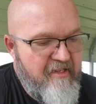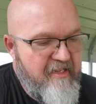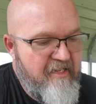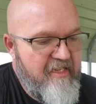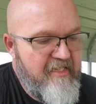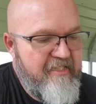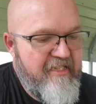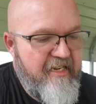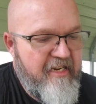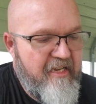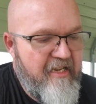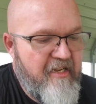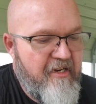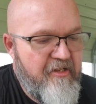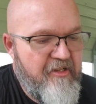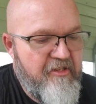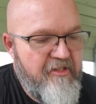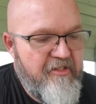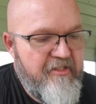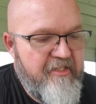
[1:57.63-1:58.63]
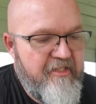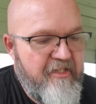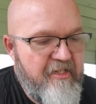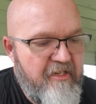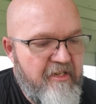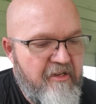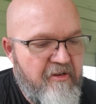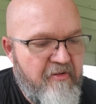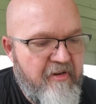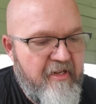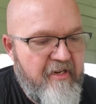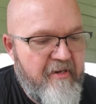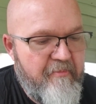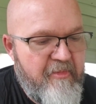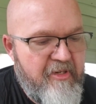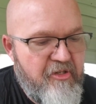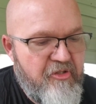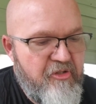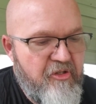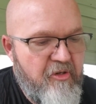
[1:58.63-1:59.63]
said he got a good deal on it. I'm
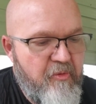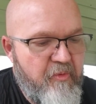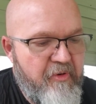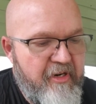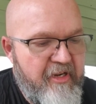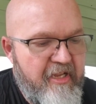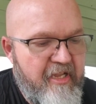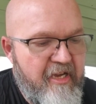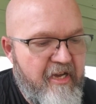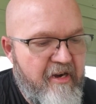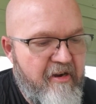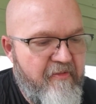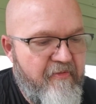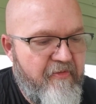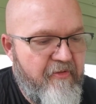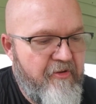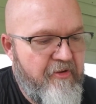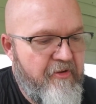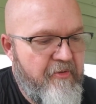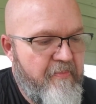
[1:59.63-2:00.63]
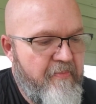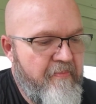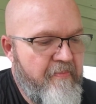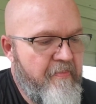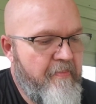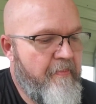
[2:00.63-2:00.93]
not sure where he got it from,